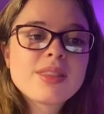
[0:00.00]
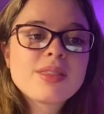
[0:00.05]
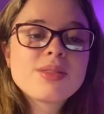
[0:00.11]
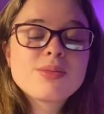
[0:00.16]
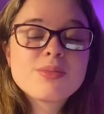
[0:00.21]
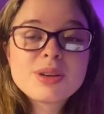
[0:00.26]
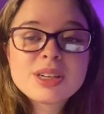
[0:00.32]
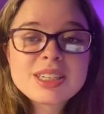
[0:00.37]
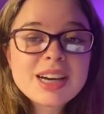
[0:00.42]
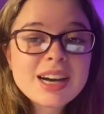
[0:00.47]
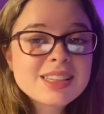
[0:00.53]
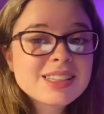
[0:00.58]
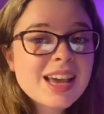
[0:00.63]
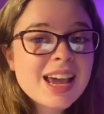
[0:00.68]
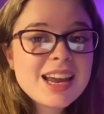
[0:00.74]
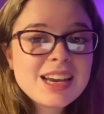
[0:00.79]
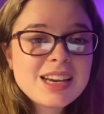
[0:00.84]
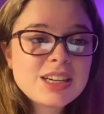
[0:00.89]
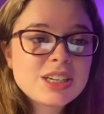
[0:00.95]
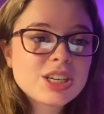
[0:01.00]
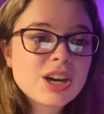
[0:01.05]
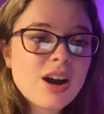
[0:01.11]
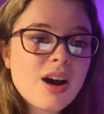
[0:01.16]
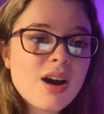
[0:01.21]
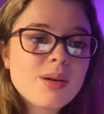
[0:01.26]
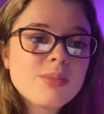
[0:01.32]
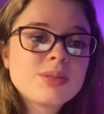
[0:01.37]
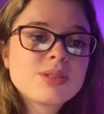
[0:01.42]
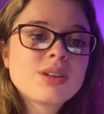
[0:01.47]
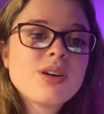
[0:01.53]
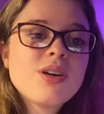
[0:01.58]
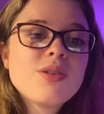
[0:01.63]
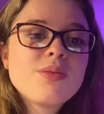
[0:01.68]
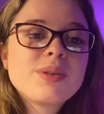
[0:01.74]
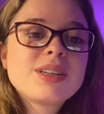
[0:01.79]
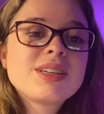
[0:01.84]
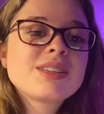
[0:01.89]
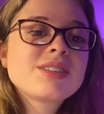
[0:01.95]
which has 8 sharps,
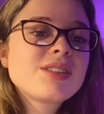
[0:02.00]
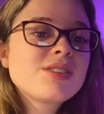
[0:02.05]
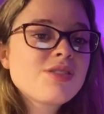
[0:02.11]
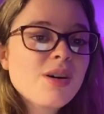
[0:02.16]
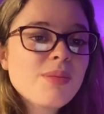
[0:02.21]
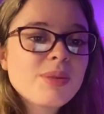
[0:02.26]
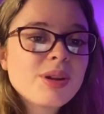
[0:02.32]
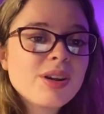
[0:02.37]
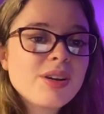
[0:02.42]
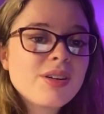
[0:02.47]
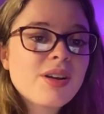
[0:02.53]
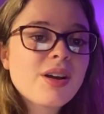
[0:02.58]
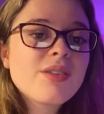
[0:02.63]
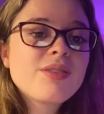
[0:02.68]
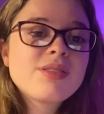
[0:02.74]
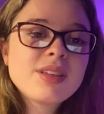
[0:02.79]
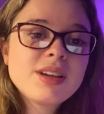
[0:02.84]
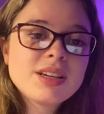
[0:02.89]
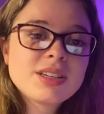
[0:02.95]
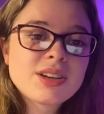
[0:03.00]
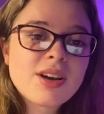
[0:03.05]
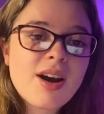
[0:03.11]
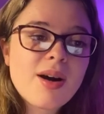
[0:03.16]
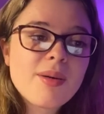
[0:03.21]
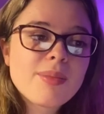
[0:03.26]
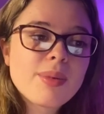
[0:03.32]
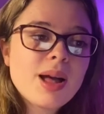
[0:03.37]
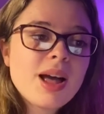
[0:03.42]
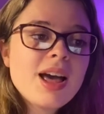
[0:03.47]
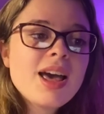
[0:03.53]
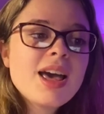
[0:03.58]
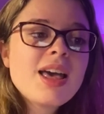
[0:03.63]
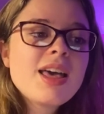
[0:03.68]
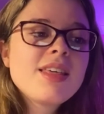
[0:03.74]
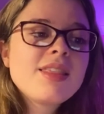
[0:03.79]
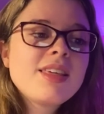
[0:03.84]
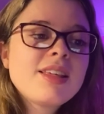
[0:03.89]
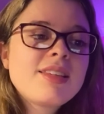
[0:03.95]
which is the dominant of C sharp.
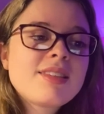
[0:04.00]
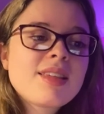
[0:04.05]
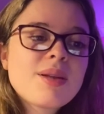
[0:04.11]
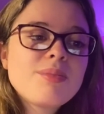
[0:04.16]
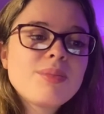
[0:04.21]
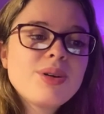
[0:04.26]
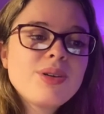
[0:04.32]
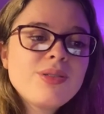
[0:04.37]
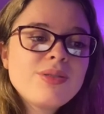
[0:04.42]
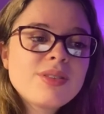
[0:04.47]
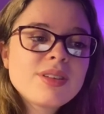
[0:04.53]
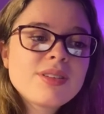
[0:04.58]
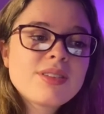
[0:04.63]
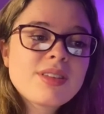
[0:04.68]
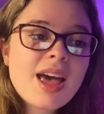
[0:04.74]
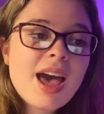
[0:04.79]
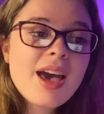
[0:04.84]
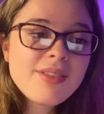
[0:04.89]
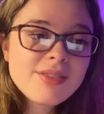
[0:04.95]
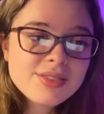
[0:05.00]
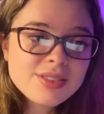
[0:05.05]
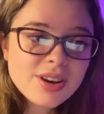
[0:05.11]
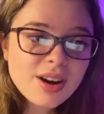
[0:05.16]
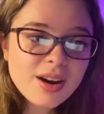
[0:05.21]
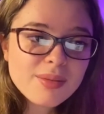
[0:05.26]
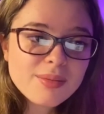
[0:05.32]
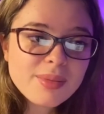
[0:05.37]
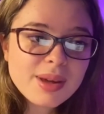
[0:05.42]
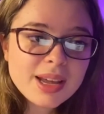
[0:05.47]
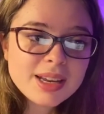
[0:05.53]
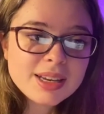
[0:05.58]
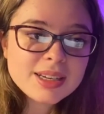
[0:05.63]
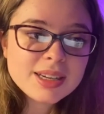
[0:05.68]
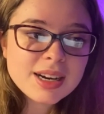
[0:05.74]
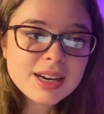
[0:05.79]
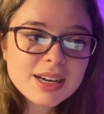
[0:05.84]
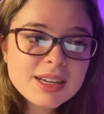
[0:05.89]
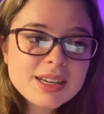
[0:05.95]
This then moves to F sharp
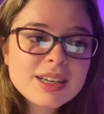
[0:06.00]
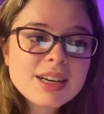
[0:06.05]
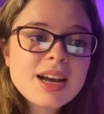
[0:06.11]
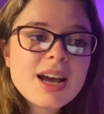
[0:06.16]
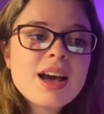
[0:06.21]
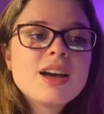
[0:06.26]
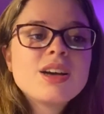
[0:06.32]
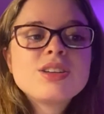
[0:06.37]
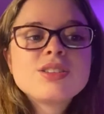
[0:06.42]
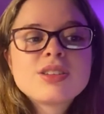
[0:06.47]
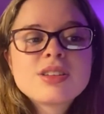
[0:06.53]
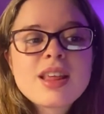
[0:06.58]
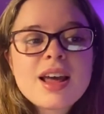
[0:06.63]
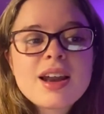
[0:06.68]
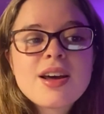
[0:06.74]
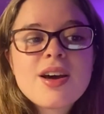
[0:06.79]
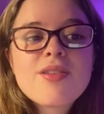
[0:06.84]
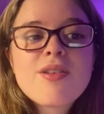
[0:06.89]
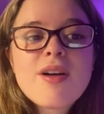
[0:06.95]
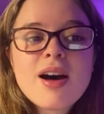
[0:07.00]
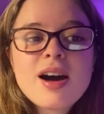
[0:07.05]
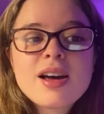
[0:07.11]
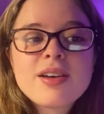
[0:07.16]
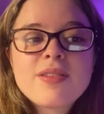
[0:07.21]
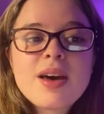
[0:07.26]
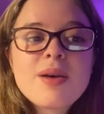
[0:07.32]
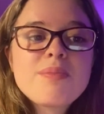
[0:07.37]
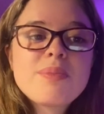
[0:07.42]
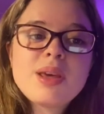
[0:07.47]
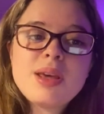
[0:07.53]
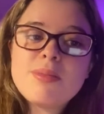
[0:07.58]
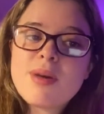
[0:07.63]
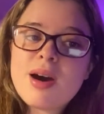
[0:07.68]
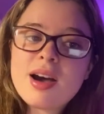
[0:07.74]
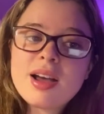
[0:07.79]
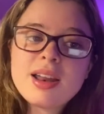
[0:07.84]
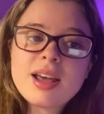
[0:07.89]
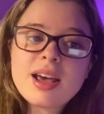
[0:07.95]
major, to then arrive at B
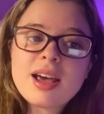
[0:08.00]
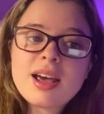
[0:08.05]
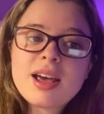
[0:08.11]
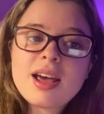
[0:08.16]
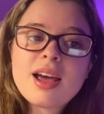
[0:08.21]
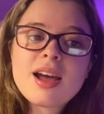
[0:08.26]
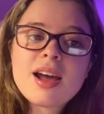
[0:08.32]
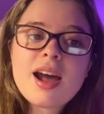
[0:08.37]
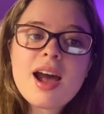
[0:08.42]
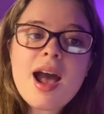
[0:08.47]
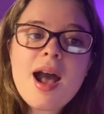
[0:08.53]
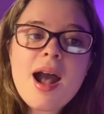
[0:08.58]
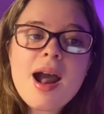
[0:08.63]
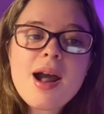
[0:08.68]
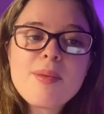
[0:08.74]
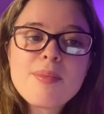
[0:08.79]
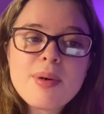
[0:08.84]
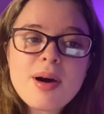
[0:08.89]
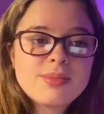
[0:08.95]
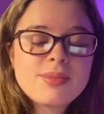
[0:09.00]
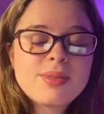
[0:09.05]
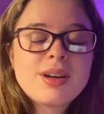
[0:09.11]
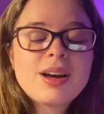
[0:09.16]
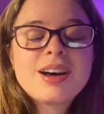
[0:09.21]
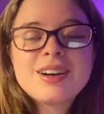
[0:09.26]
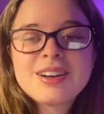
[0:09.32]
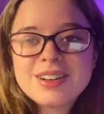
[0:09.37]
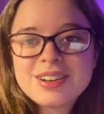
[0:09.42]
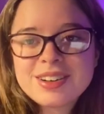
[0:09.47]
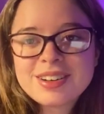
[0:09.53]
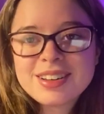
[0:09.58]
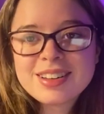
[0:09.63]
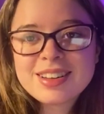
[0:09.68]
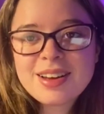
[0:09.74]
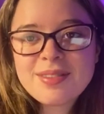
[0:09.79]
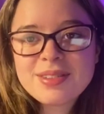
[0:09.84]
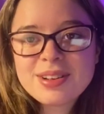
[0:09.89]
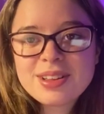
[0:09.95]
minor, at bar
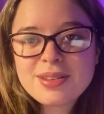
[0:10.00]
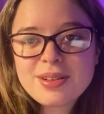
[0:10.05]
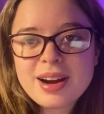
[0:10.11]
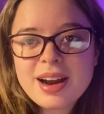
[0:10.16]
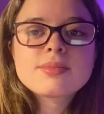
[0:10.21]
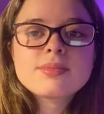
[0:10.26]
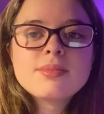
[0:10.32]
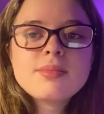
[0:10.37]
173.